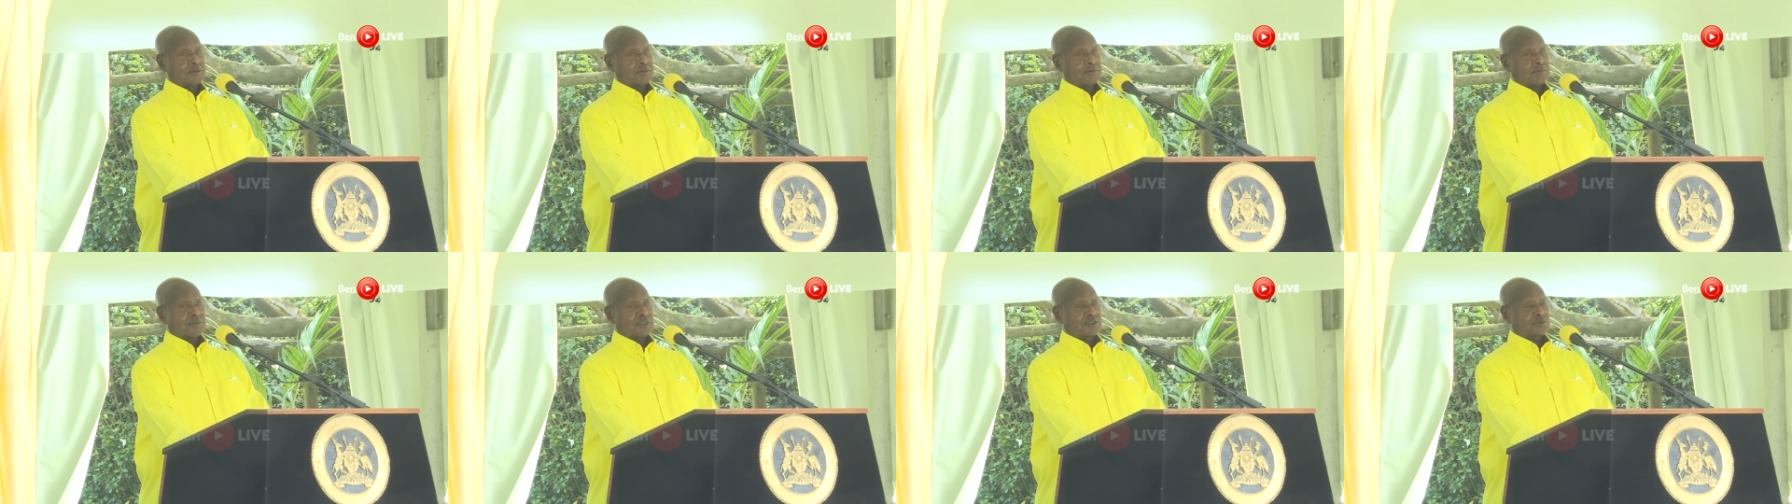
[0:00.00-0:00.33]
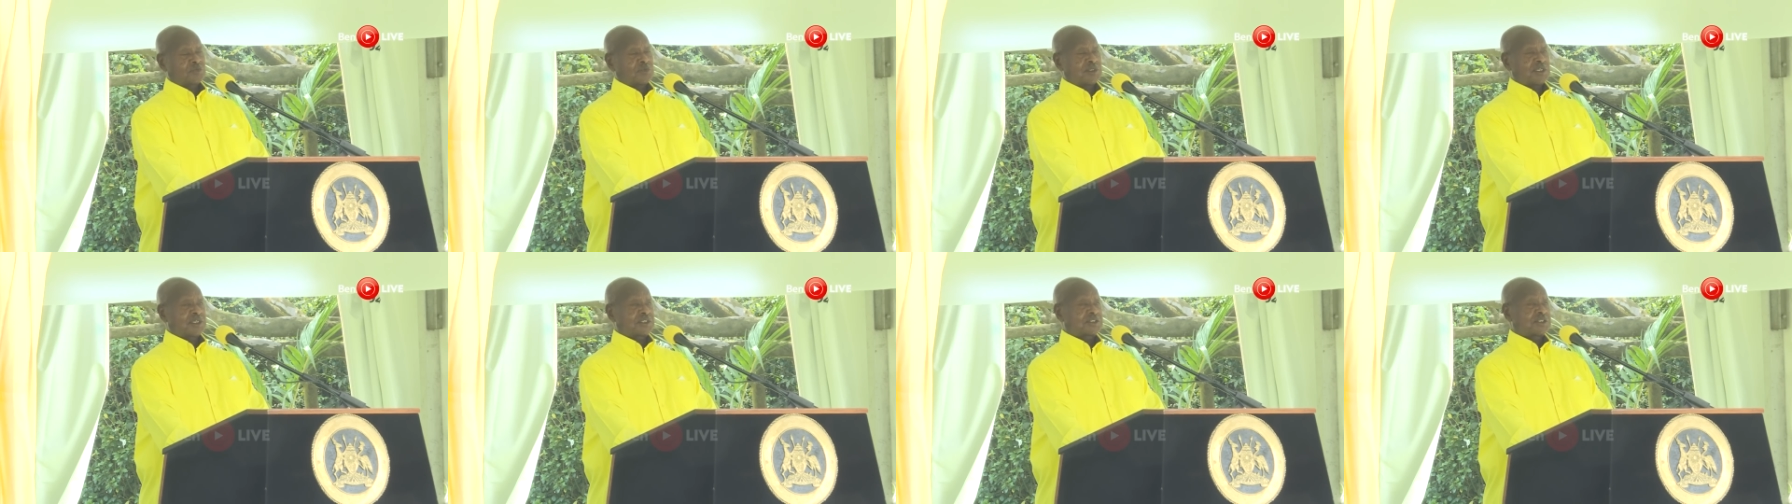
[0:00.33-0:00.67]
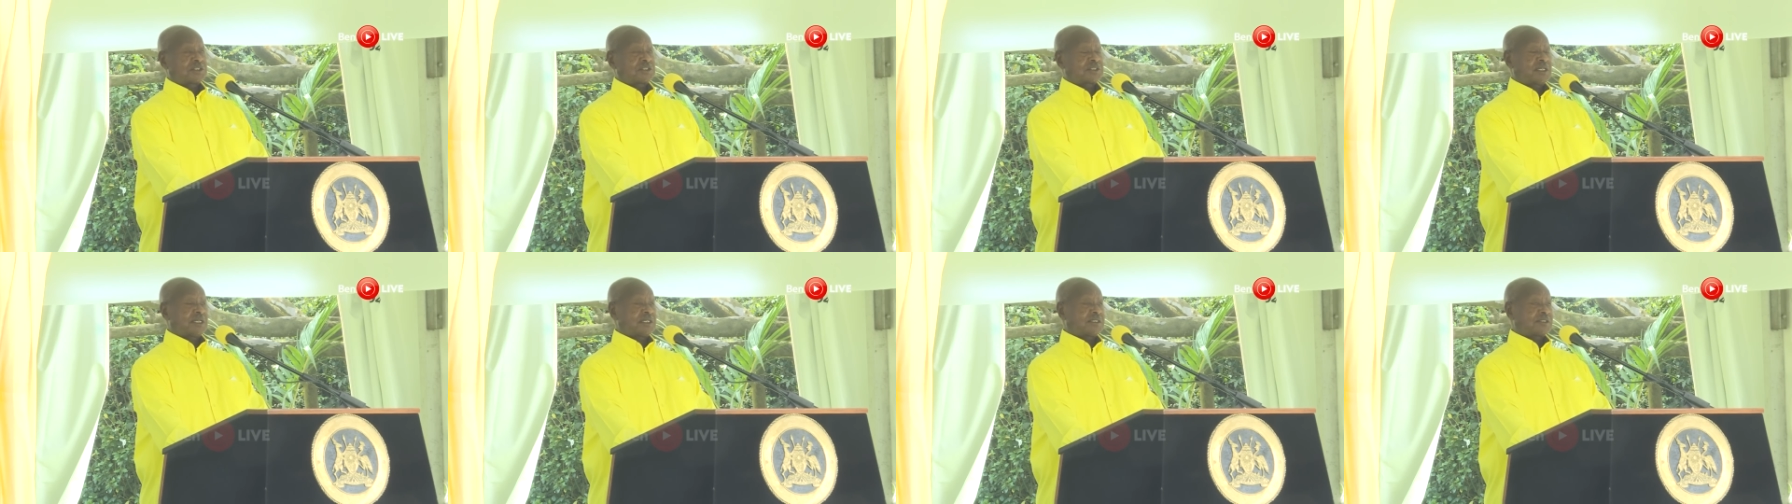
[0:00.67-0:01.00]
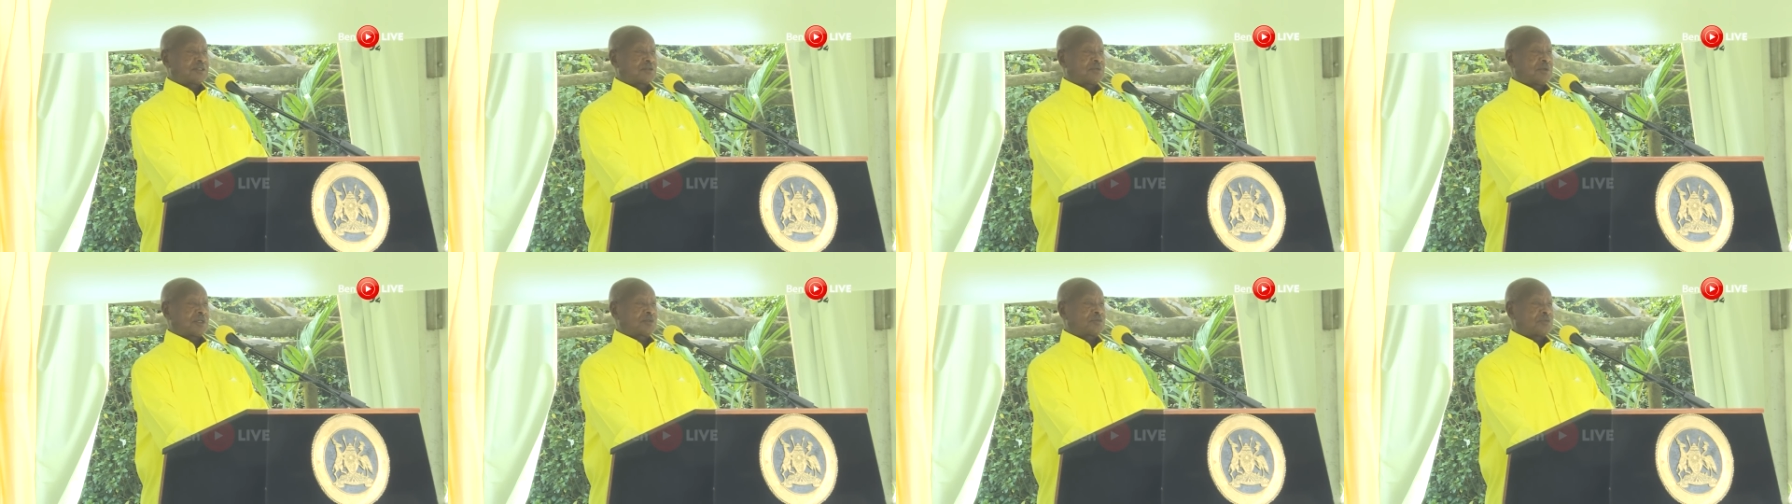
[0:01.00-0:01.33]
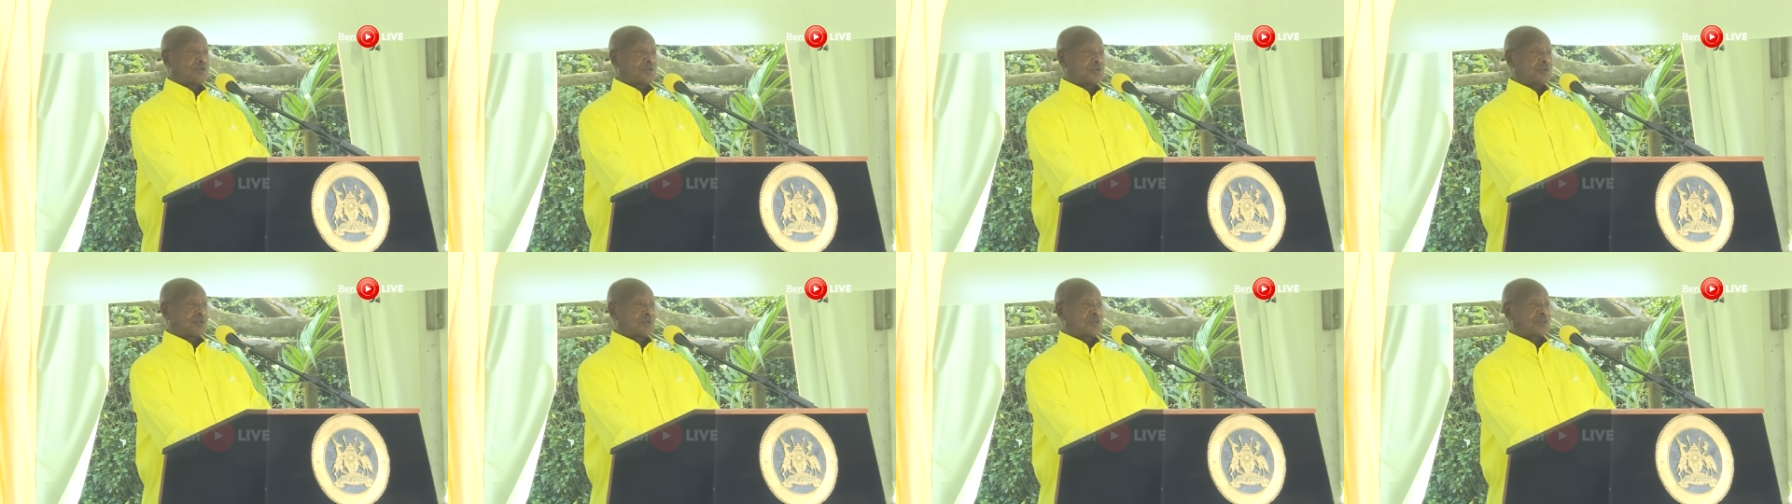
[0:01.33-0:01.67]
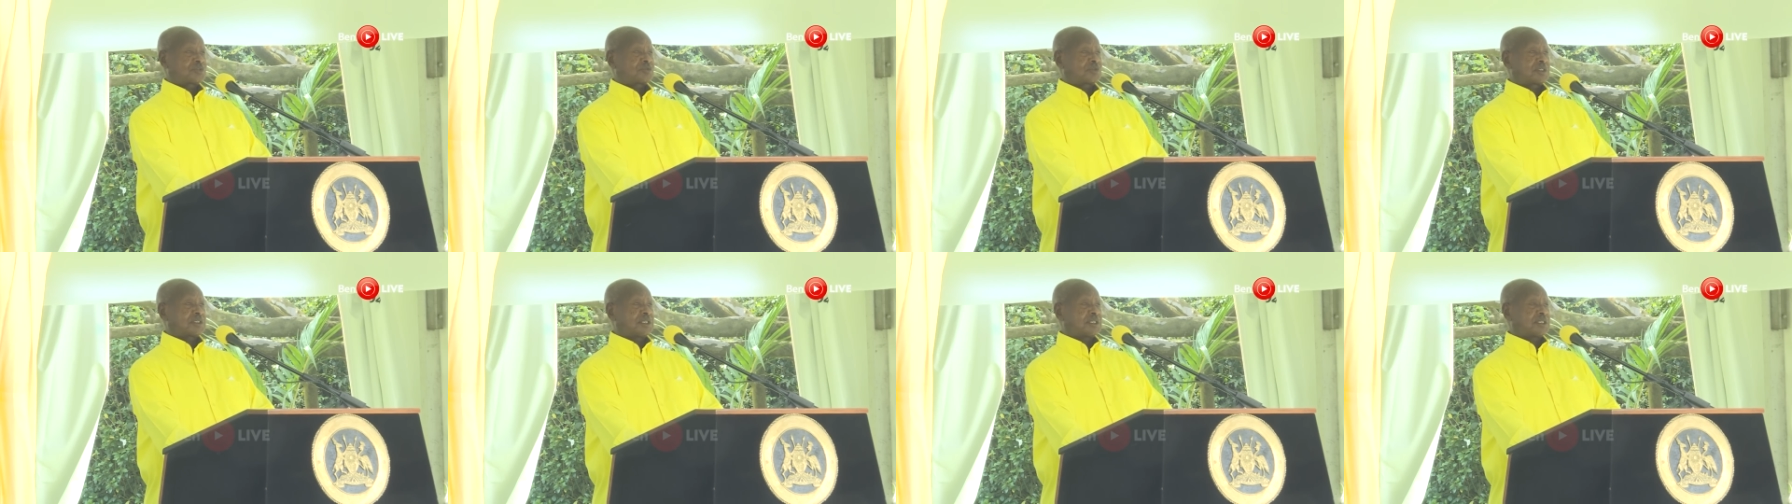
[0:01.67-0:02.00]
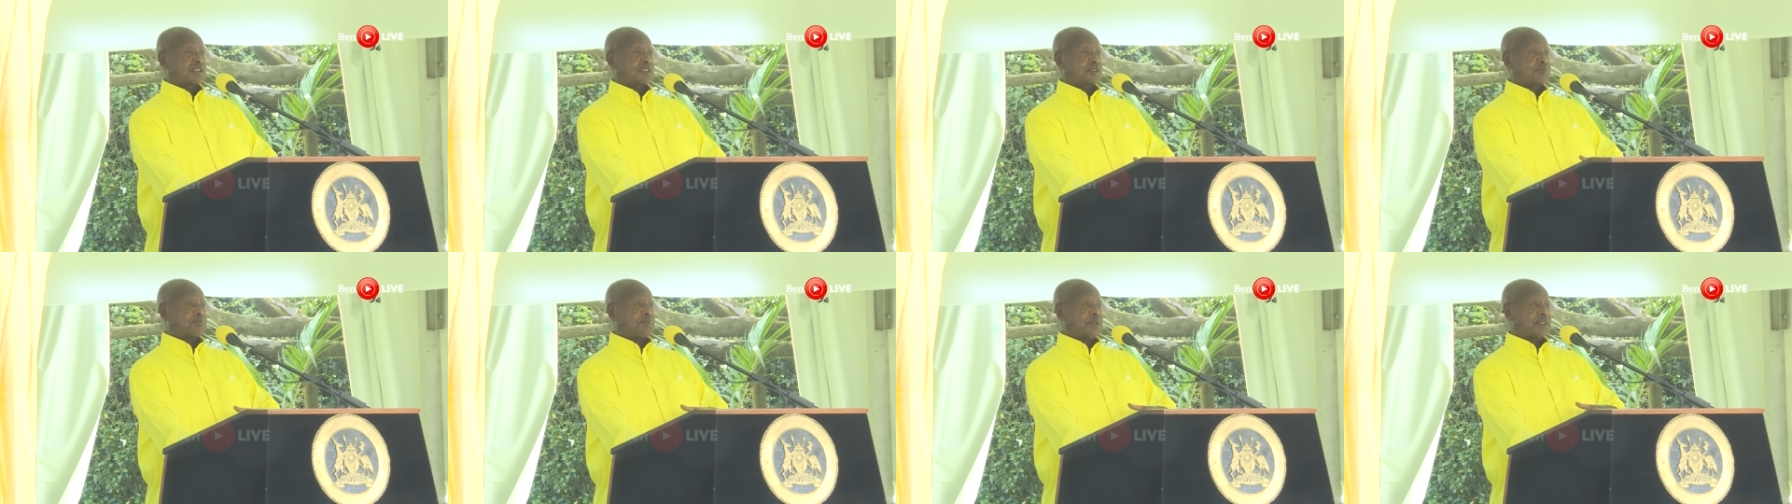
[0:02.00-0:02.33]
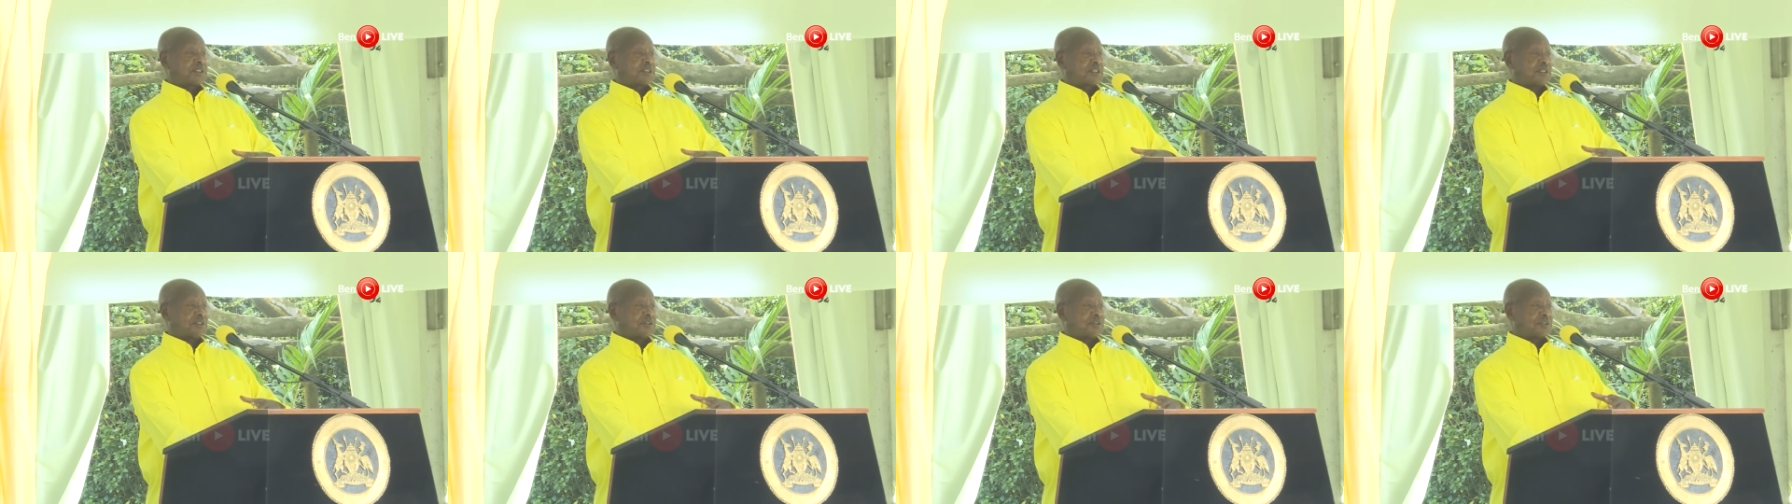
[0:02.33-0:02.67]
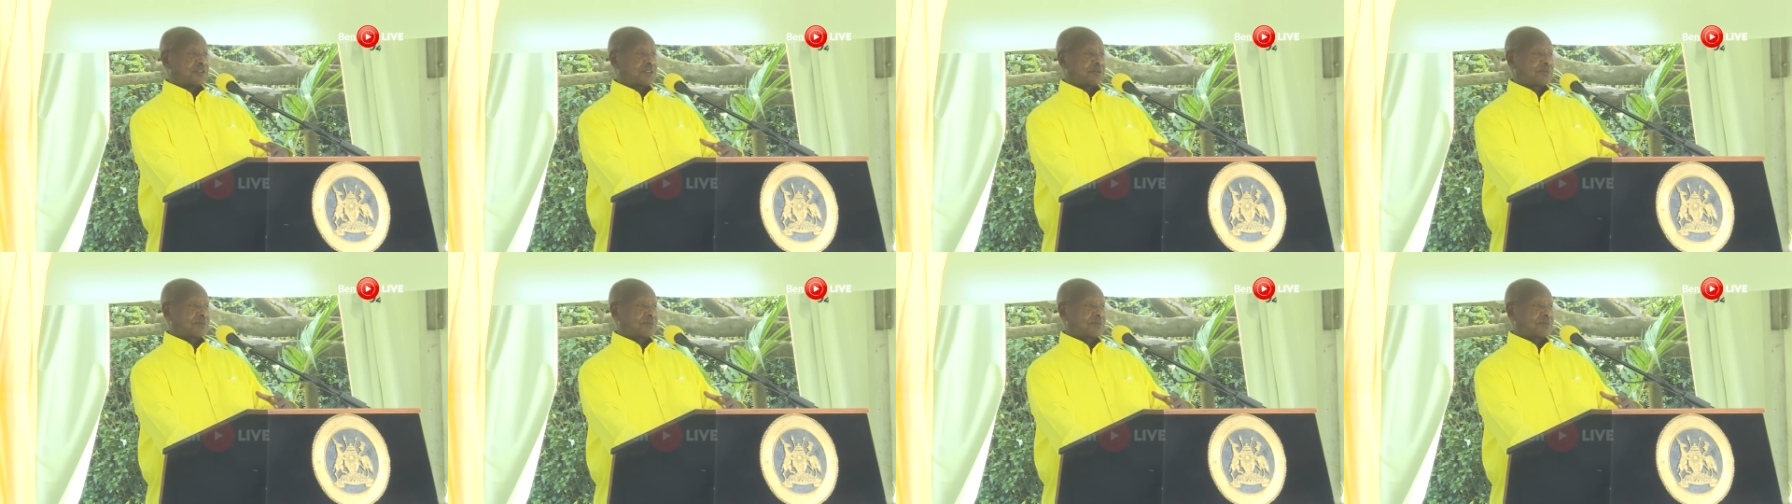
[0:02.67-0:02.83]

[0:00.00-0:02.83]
But we exercised what we call strategic patience,